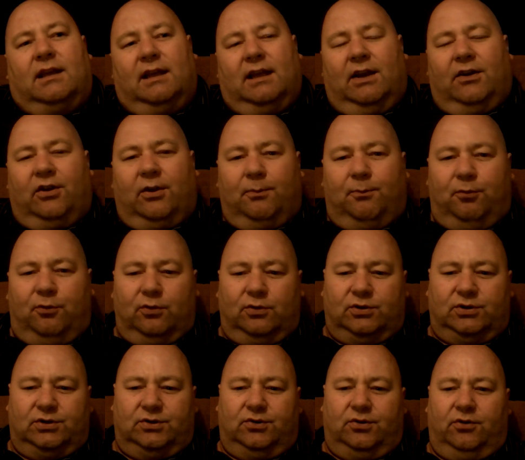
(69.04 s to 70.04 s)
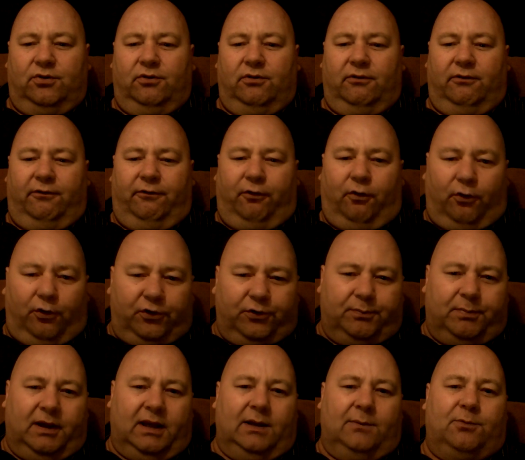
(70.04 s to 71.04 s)
is the push to force
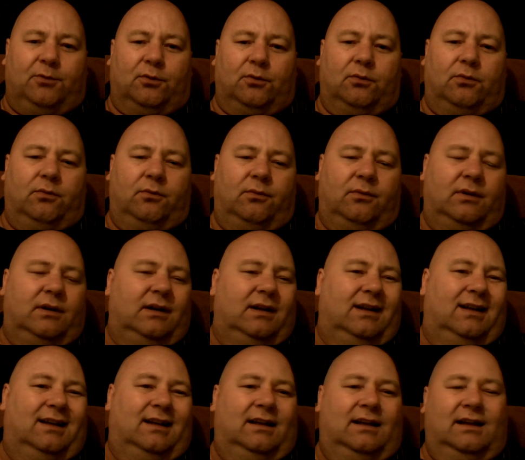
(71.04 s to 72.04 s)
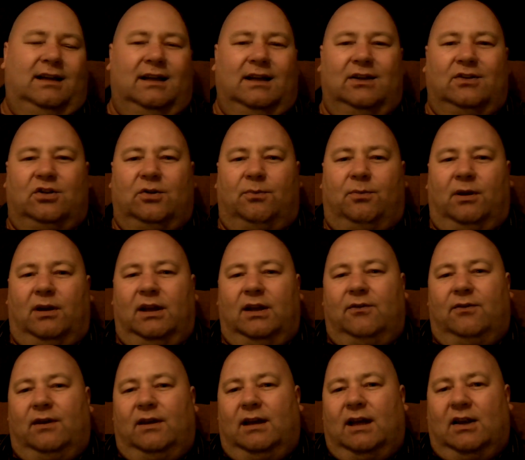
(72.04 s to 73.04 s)
people into
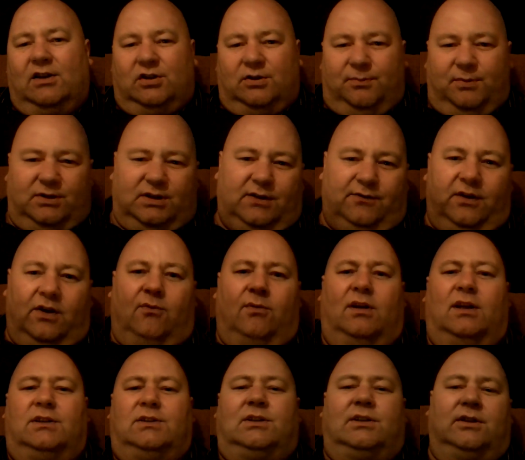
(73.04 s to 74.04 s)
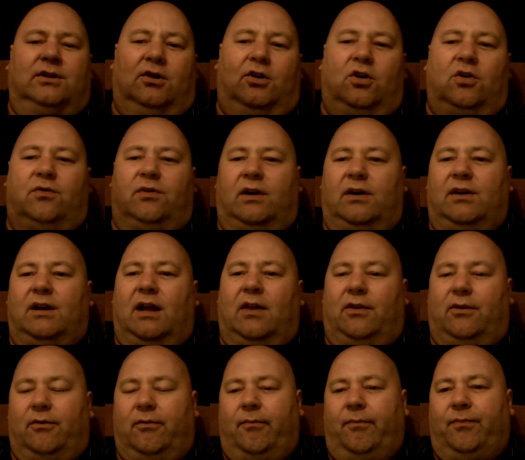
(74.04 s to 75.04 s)
believing a specific religion over
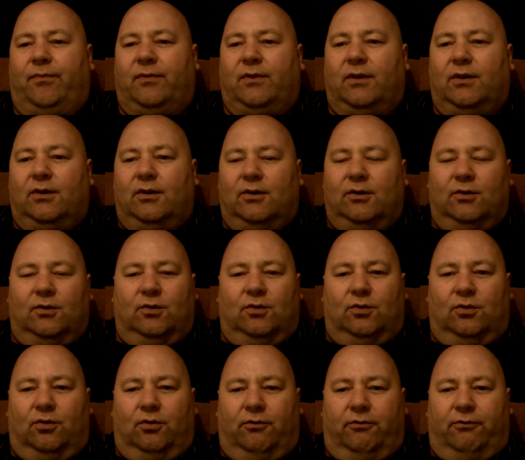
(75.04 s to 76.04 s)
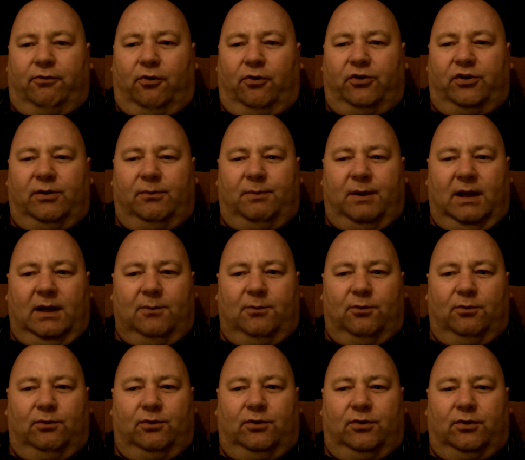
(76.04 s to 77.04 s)
another, or forcing
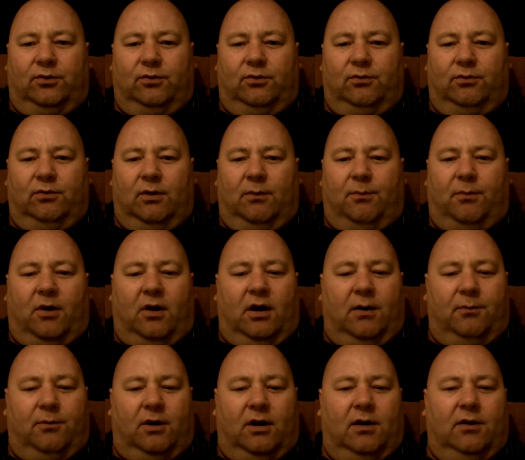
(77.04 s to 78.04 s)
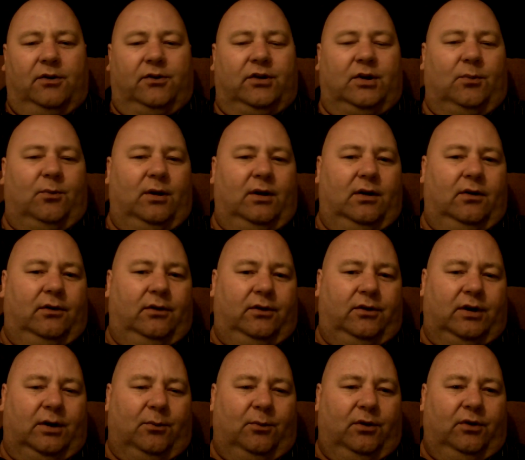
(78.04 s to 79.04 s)
people to abide by someone else,
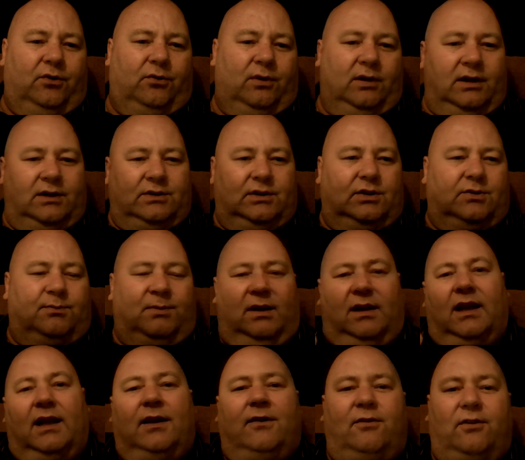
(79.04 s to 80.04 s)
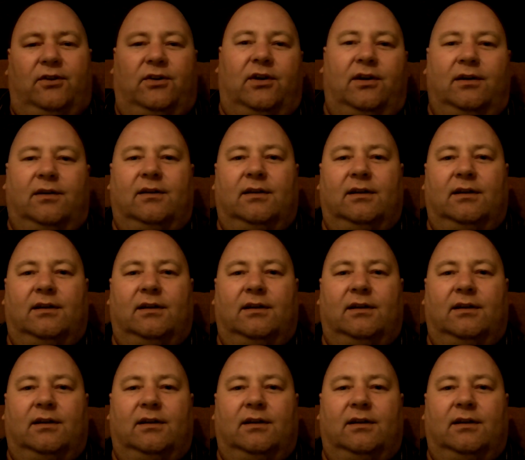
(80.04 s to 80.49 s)
someone's religious beliefs,